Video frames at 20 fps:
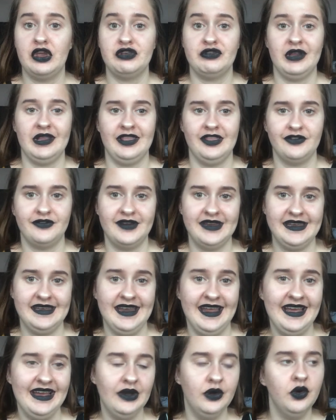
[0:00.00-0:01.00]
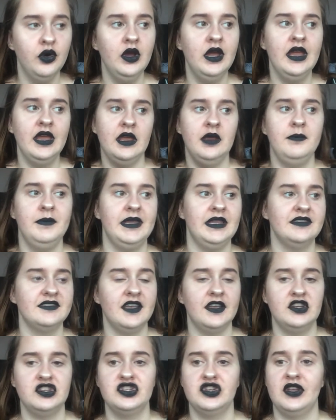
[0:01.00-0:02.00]
a grade three now, it means
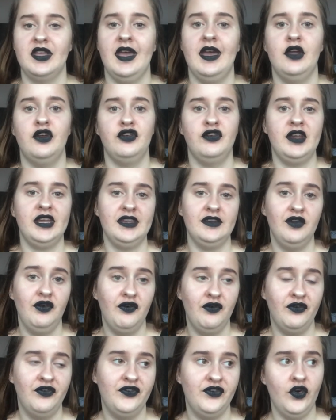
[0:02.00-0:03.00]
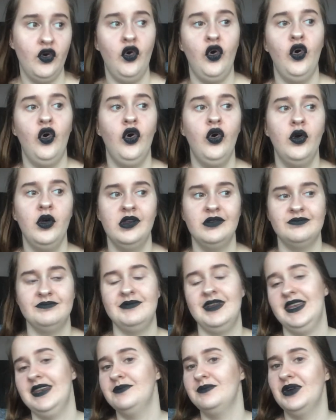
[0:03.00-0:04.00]
I should get a grade four
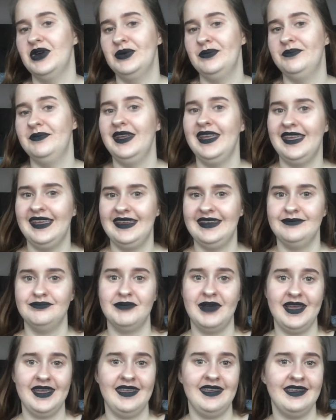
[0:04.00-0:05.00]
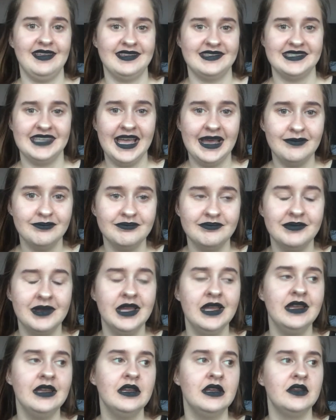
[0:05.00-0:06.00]
minimum in my exam.
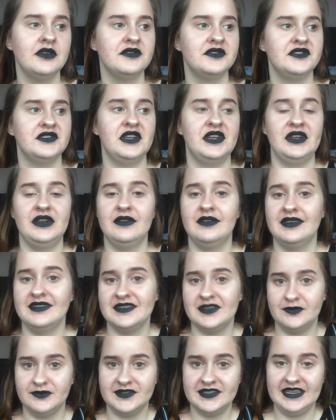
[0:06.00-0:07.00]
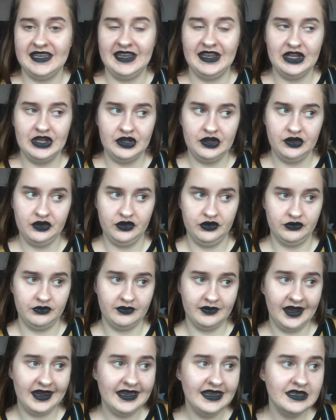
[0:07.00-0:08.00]
So that's obviously
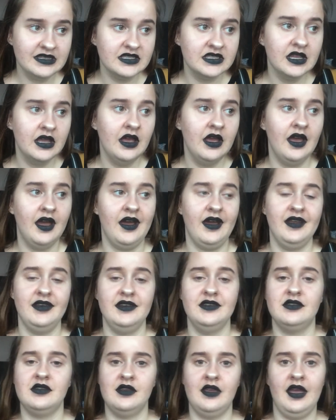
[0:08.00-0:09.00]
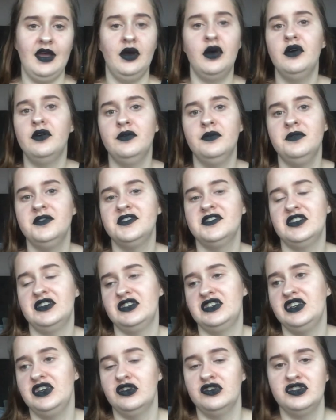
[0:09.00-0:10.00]
great. And out of
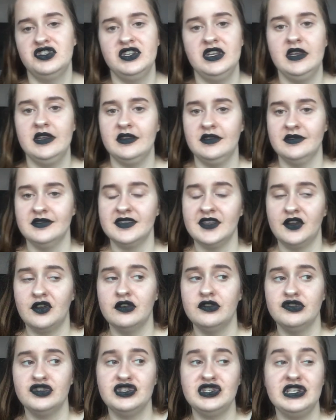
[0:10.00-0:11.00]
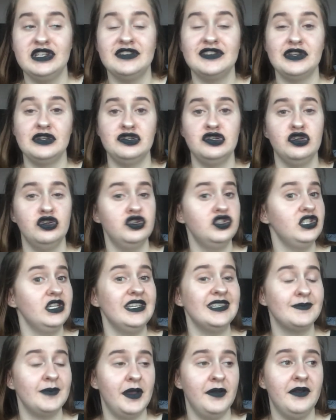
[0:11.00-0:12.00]
sociology and psychology, sociology
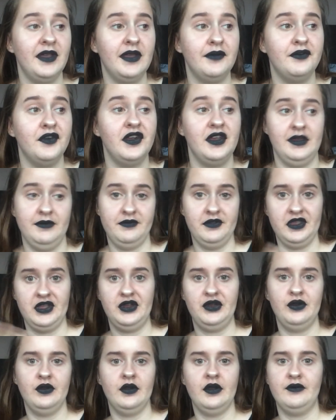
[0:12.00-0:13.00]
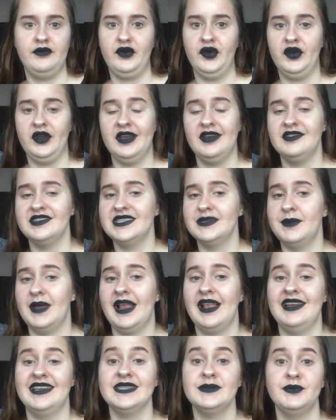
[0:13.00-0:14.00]
is my favourite, even though everyone else in my
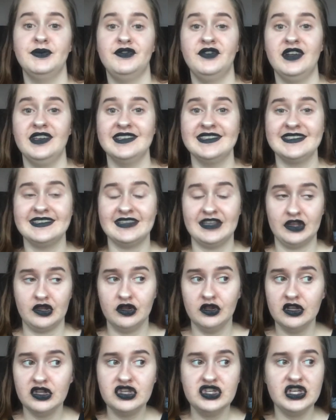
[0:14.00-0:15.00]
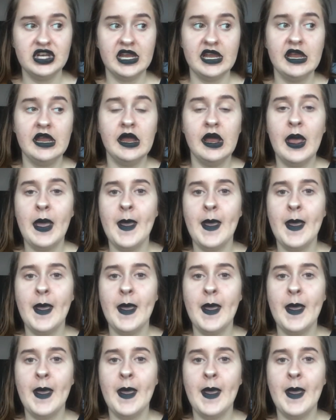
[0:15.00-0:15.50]
class prefers psychology.